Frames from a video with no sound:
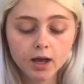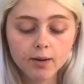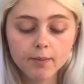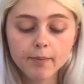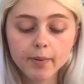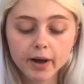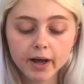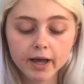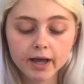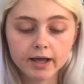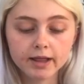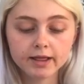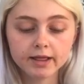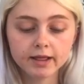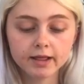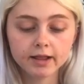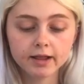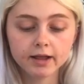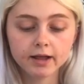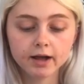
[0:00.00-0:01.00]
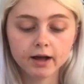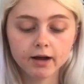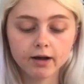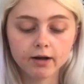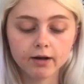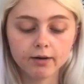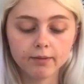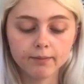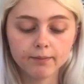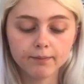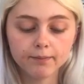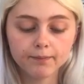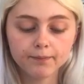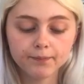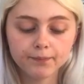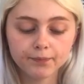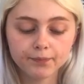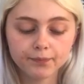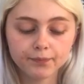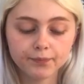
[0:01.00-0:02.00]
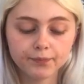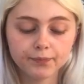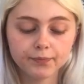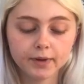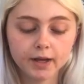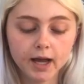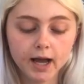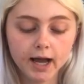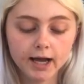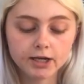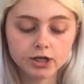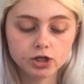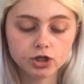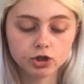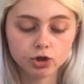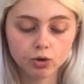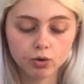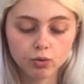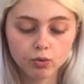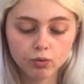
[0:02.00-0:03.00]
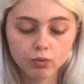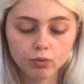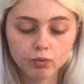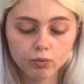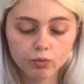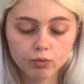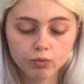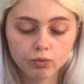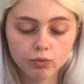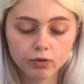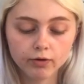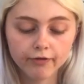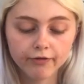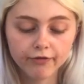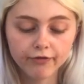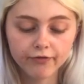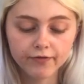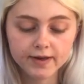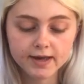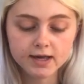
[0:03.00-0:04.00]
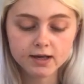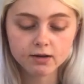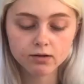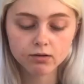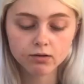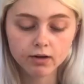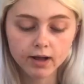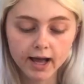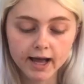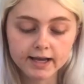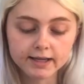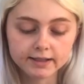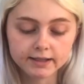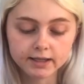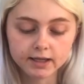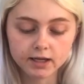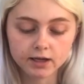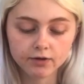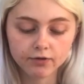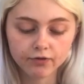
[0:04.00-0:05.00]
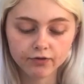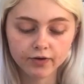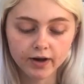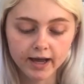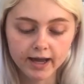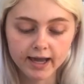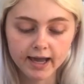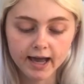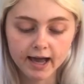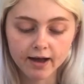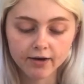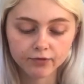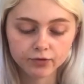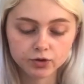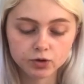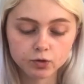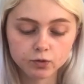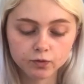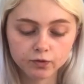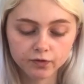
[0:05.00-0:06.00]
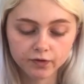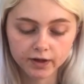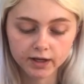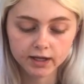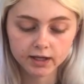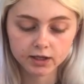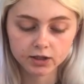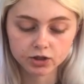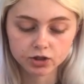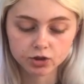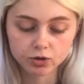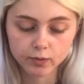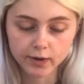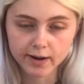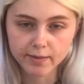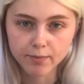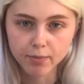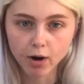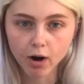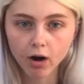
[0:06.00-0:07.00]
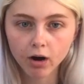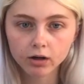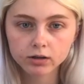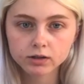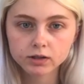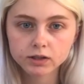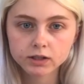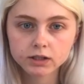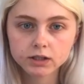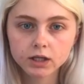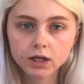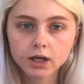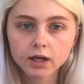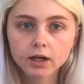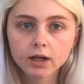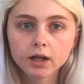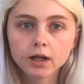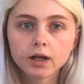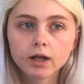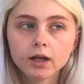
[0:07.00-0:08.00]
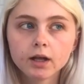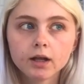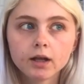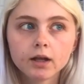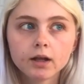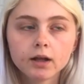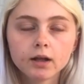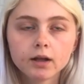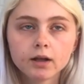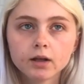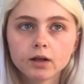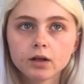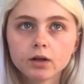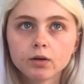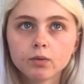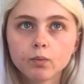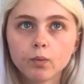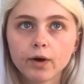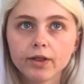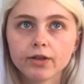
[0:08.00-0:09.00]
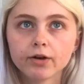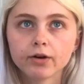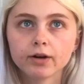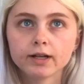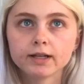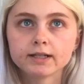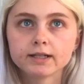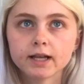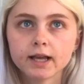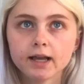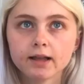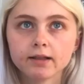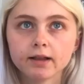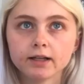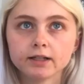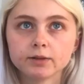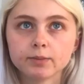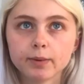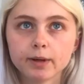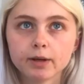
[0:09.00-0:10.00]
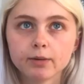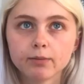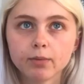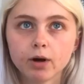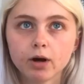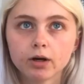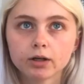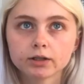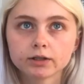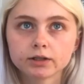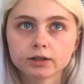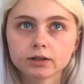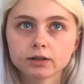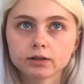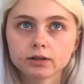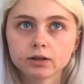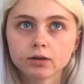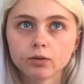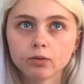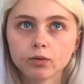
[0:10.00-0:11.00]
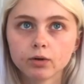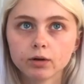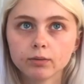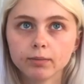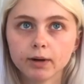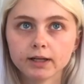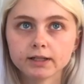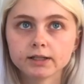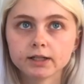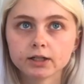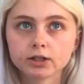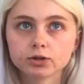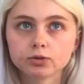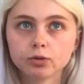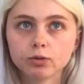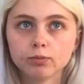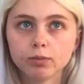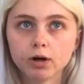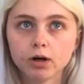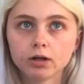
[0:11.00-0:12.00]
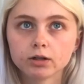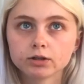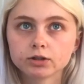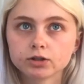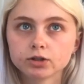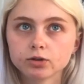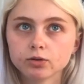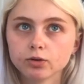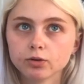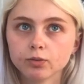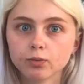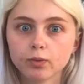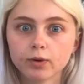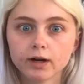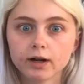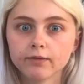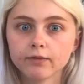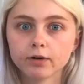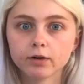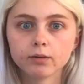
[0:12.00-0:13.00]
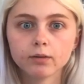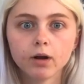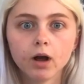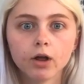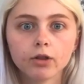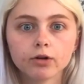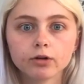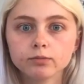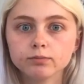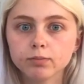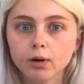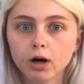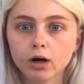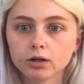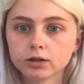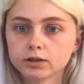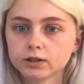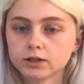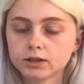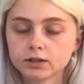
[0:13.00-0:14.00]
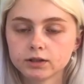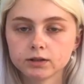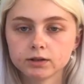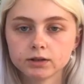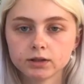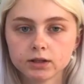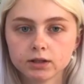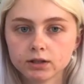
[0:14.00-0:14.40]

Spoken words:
but I don't feel as if I have to fit into a box, whether it's a lesbian box or a bisexual box or whatever other box